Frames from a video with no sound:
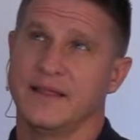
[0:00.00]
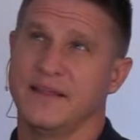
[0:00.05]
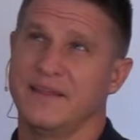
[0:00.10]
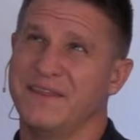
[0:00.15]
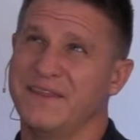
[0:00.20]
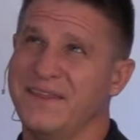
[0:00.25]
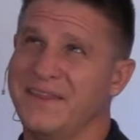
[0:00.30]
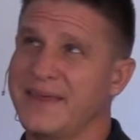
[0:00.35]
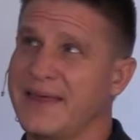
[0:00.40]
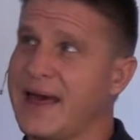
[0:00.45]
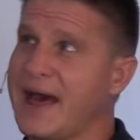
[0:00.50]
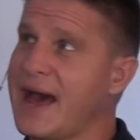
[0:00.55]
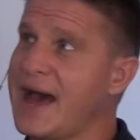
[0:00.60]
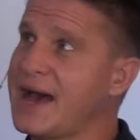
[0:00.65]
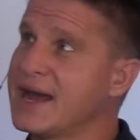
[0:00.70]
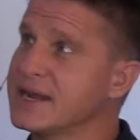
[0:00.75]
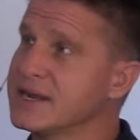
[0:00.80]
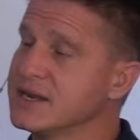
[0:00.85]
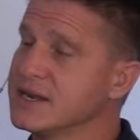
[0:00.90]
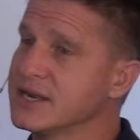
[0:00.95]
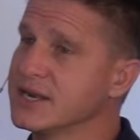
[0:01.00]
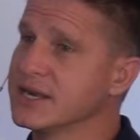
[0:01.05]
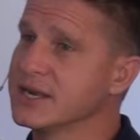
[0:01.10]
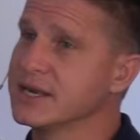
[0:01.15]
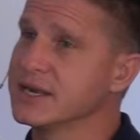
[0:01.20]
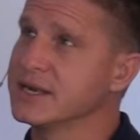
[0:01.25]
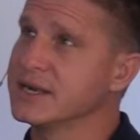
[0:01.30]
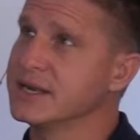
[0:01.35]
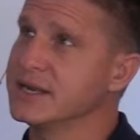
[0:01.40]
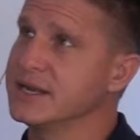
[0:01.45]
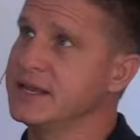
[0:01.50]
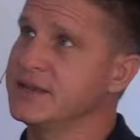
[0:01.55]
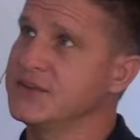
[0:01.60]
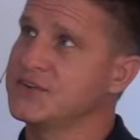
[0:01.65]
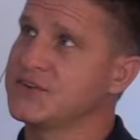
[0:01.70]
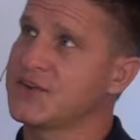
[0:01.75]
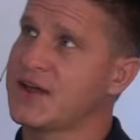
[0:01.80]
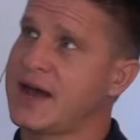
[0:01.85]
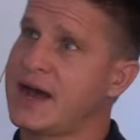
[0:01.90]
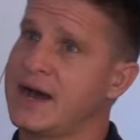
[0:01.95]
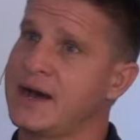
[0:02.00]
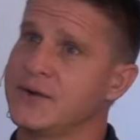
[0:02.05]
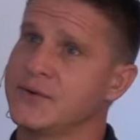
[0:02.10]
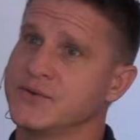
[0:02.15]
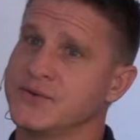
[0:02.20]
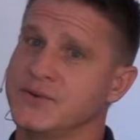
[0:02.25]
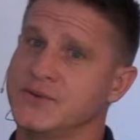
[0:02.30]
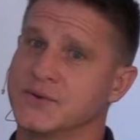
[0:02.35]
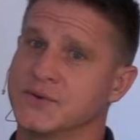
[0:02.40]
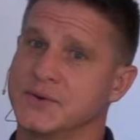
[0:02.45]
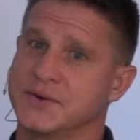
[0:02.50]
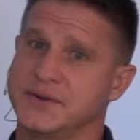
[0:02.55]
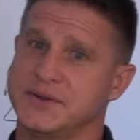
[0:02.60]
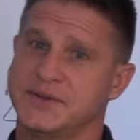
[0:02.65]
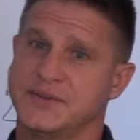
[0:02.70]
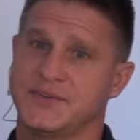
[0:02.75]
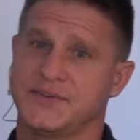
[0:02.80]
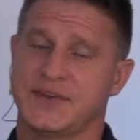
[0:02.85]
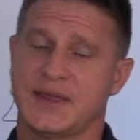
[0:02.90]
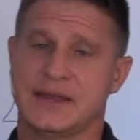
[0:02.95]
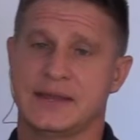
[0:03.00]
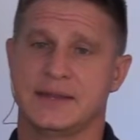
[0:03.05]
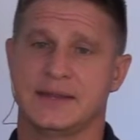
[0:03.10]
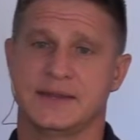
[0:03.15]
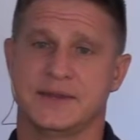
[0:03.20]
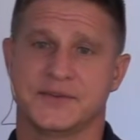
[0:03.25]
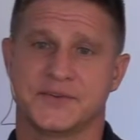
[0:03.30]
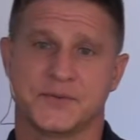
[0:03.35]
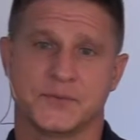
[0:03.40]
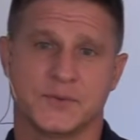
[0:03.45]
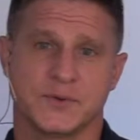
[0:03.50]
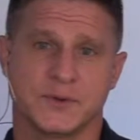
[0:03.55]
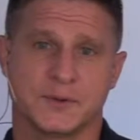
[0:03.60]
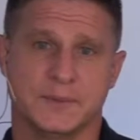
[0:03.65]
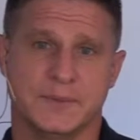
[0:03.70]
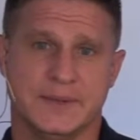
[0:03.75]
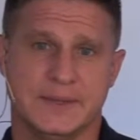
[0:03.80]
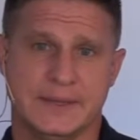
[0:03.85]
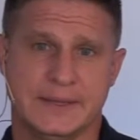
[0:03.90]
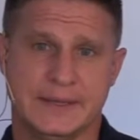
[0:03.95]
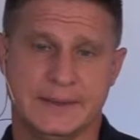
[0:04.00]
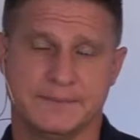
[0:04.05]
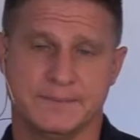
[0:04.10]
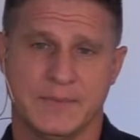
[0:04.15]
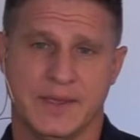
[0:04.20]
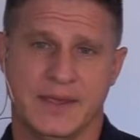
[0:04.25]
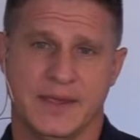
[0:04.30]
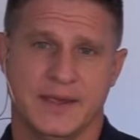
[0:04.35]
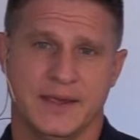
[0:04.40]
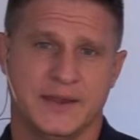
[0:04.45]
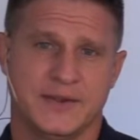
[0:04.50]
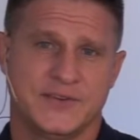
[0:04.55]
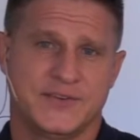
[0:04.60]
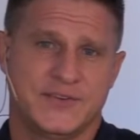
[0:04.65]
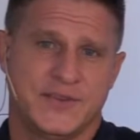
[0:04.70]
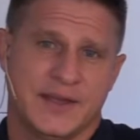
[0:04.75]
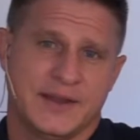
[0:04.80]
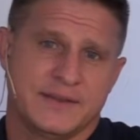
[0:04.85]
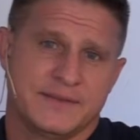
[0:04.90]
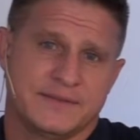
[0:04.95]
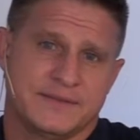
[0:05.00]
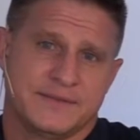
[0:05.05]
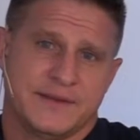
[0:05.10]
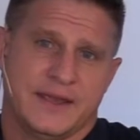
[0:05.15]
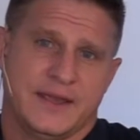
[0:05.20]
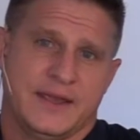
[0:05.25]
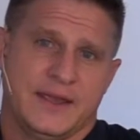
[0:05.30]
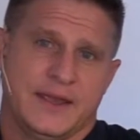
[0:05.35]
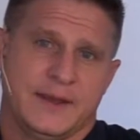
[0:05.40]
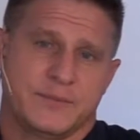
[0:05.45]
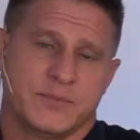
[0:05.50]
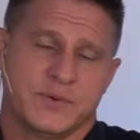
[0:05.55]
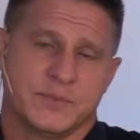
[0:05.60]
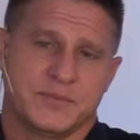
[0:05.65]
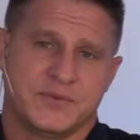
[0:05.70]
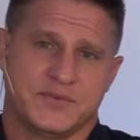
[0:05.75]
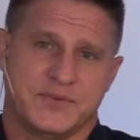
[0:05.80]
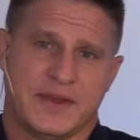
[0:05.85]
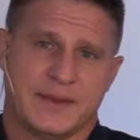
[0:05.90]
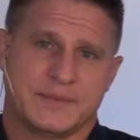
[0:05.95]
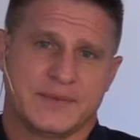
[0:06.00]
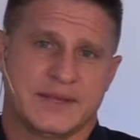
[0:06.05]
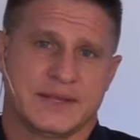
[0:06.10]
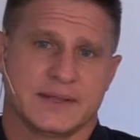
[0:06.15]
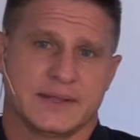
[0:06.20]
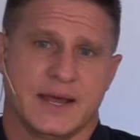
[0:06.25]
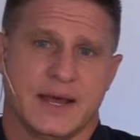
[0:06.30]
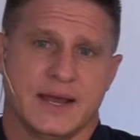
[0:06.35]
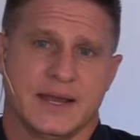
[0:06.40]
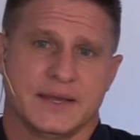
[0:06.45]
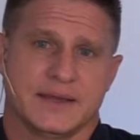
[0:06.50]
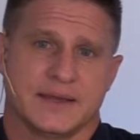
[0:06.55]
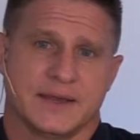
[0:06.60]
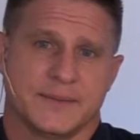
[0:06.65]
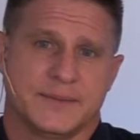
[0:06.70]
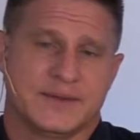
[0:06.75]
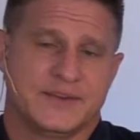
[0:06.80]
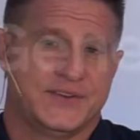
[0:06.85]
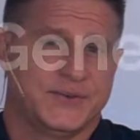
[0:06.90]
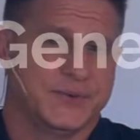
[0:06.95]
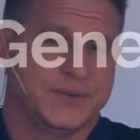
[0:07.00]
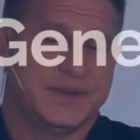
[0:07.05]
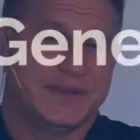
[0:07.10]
That is how your descendants will be. Instead of Abram's family line coming to a